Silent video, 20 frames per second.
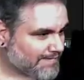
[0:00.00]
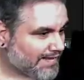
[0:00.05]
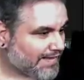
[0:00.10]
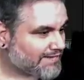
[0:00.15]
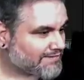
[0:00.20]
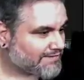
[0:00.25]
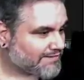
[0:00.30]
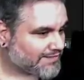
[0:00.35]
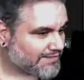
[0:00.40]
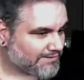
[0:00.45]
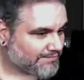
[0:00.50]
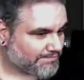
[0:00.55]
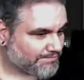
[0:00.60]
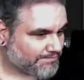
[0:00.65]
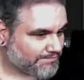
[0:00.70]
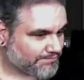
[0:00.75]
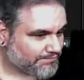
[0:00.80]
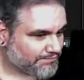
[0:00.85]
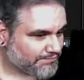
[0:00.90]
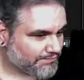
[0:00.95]
Gasoline.
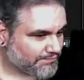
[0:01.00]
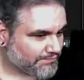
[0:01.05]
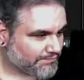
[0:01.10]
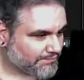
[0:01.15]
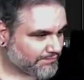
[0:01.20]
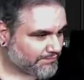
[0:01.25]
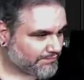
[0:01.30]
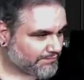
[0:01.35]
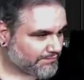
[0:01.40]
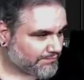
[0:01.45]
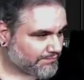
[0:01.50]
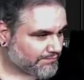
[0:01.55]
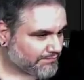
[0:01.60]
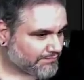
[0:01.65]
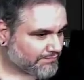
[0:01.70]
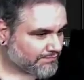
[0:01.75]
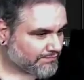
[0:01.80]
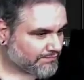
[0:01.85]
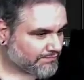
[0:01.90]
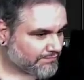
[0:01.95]

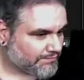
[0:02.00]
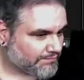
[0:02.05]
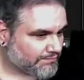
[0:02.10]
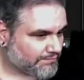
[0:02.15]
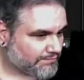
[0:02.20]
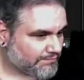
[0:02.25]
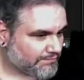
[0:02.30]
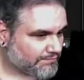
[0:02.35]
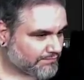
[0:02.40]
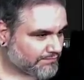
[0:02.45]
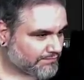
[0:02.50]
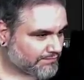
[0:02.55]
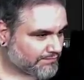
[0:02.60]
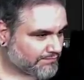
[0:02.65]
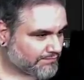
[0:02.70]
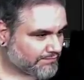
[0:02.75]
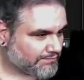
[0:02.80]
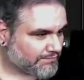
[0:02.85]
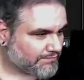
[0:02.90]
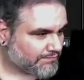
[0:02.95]

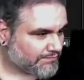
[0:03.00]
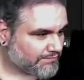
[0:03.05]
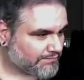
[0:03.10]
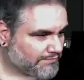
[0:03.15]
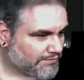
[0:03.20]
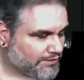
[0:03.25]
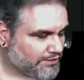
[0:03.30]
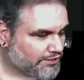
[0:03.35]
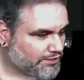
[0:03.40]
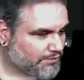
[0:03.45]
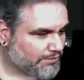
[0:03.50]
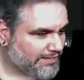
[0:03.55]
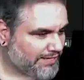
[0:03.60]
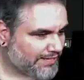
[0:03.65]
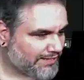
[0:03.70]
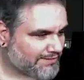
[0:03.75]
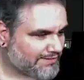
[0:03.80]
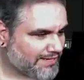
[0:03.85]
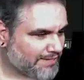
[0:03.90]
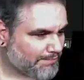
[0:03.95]
Gasoline. Do we
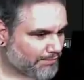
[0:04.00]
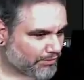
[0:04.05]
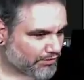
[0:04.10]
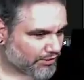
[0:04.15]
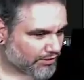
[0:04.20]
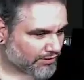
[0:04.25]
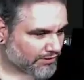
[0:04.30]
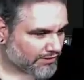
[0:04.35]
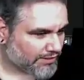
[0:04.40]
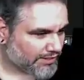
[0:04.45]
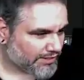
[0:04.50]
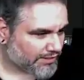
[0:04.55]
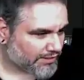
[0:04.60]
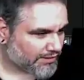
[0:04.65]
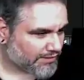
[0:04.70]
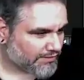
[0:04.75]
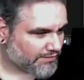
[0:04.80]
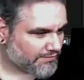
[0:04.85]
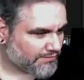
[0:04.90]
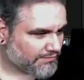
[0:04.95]
get a Temple Garden here?
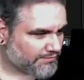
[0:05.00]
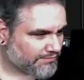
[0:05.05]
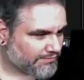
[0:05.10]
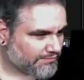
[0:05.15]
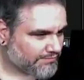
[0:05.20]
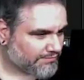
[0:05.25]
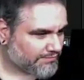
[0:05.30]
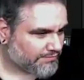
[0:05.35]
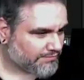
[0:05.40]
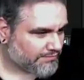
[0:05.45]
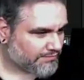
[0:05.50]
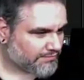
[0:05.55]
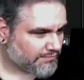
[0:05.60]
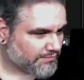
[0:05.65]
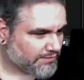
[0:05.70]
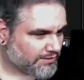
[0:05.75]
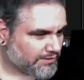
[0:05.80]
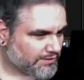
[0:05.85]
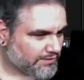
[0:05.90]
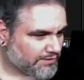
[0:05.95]
I was going to say yeah.
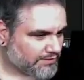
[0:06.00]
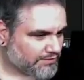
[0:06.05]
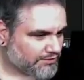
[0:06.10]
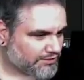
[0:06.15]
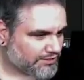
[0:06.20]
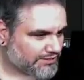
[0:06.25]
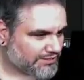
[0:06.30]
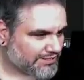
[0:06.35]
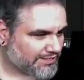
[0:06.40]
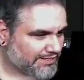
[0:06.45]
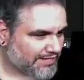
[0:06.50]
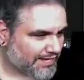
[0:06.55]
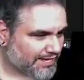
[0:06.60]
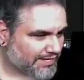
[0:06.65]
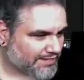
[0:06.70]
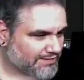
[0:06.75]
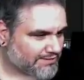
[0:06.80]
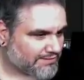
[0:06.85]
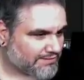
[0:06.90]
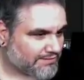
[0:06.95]
Just in
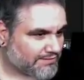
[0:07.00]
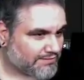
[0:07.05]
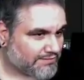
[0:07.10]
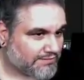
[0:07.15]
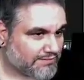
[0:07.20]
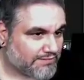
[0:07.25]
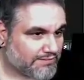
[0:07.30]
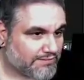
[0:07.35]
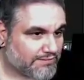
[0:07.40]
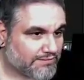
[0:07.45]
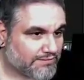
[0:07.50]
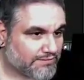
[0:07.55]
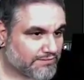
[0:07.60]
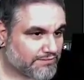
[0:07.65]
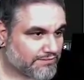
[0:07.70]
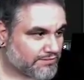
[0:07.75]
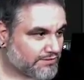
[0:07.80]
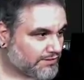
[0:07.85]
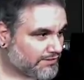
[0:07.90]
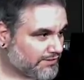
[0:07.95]
case.
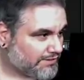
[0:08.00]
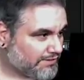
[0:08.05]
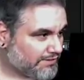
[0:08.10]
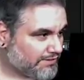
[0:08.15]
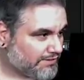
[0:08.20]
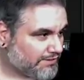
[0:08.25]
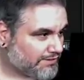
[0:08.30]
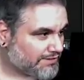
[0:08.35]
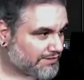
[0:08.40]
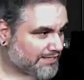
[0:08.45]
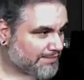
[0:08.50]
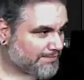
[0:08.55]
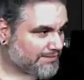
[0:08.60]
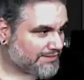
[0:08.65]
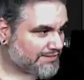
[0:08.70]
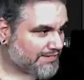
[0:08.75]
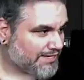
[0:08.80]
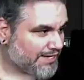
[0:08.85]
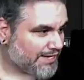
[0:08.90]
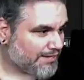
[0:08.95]
It's going to be
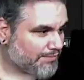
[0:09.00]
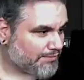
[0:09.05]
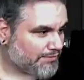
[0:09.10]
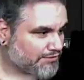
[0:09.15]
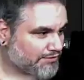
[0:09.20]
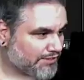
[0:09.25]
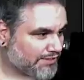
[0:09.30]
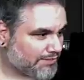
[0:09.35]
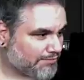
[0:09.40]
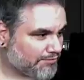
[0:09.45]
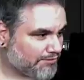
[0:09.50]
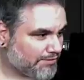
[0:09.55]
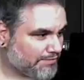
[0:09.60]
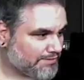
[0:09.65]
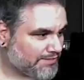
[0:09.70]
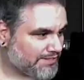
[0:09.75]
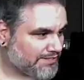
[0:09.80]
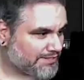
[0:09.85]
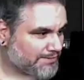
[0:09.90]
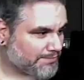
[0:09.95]
sad when we draw them
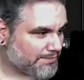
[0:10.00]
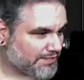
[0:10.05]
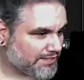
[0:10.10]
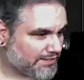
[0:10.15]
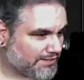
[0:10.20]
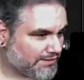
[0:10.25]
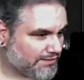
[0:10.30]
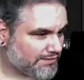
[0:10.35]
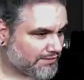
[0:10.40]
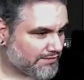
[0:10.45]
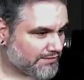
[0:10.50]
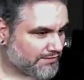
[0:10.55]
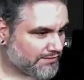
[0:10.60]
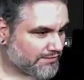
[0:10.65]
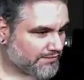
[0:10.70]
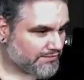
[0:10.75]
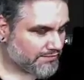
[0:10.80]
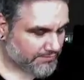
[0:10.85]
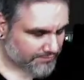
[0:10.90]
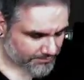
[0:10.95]
Crypties, but...
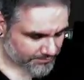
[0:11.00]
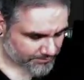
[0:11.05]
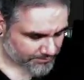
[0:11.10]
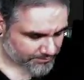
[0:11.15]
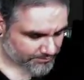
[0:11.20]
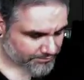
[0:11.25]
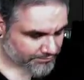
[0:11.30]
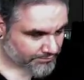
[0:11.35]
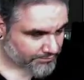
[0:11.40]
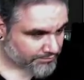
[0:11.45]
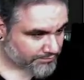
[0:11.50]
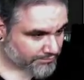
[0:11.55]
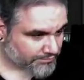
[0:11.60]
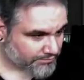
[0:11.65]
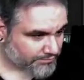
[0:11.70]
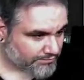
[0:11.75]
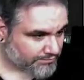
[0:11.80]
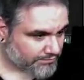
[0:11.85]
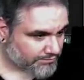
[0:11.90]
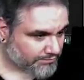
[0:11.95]
Yeah, but like if we
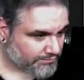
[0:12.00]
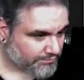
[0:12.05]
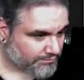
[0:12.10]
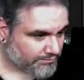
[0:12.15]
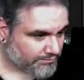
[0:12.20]
draw those